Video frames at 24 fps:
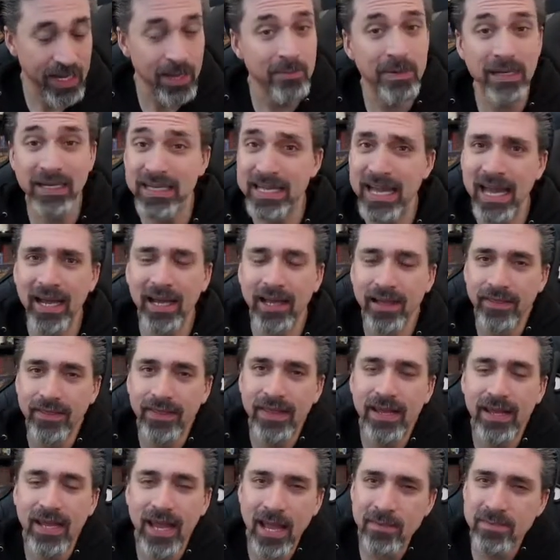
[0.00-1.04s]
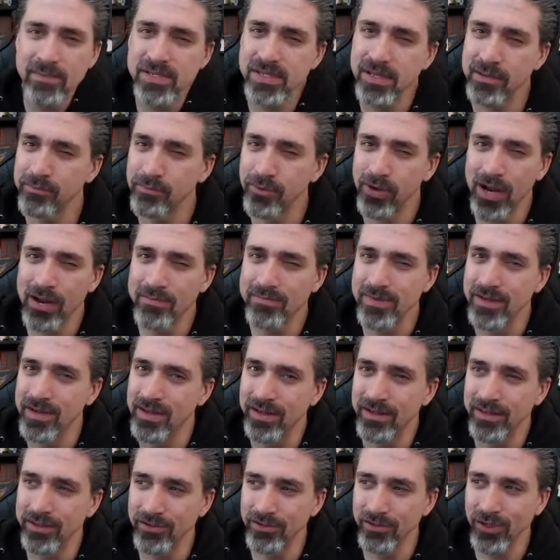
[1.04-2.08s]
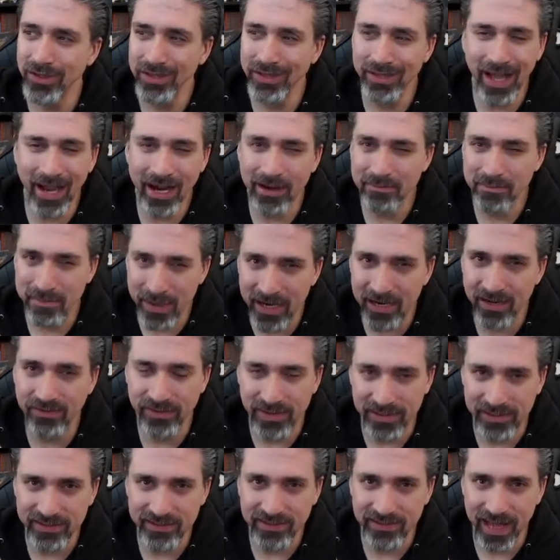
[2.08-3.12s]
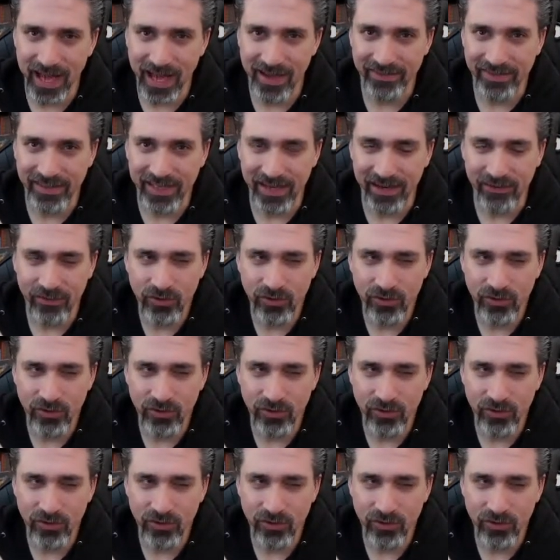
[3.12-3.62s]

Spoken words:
But yeah, Amazon Prime, there's a lot of benefits to having that.